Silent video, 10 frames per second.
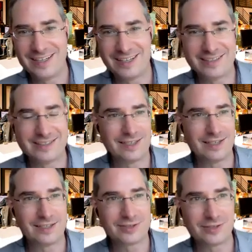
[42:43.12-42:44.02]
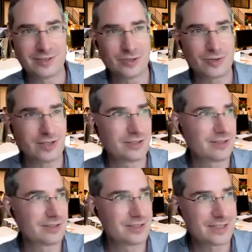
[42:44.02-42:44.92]
And so there's trust on
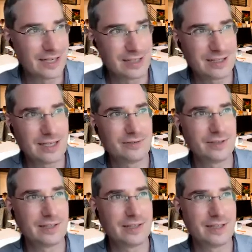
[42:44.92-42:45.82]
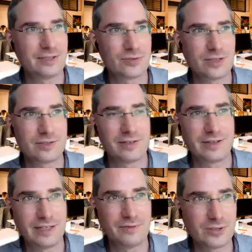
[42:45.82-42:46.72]
a societal level, and then trust on an
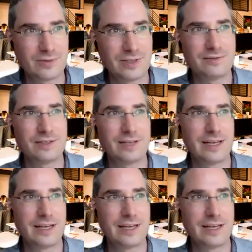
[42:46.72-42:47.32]
individual level,